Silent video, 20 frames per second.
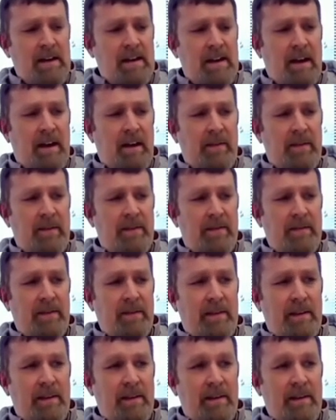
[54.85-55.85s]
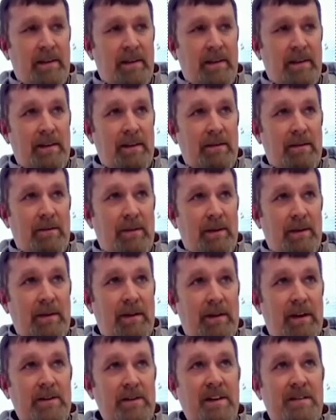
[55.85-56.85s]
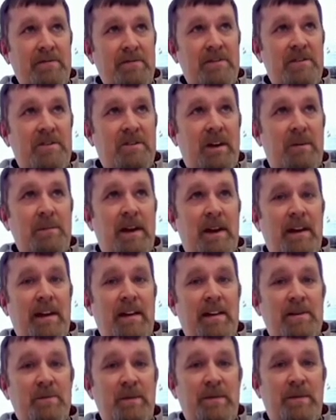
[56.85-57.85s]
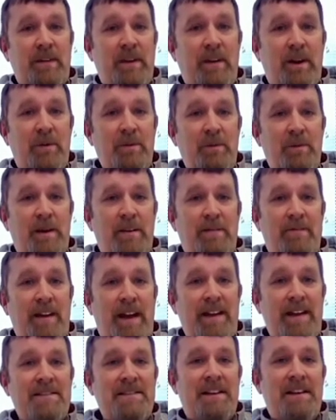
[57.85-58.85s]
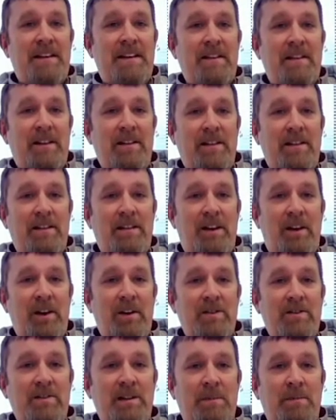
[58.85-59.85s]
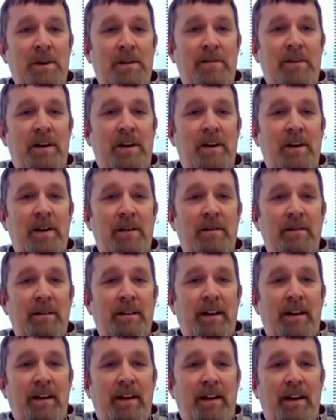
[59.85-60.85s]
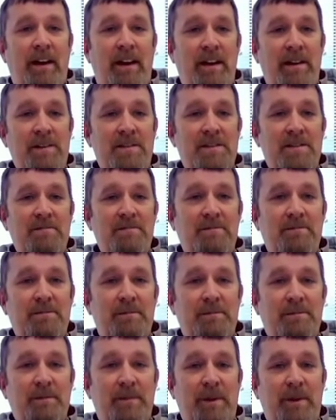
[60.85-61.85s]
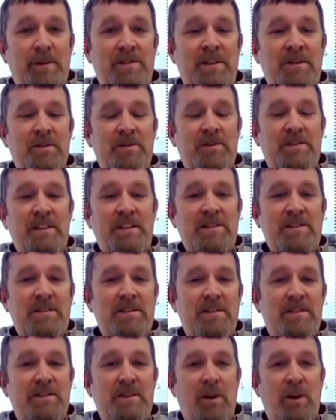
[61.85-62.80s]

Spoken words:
Now, you also have to scrub that against, we've already vaccinated a large number of our senior citizens.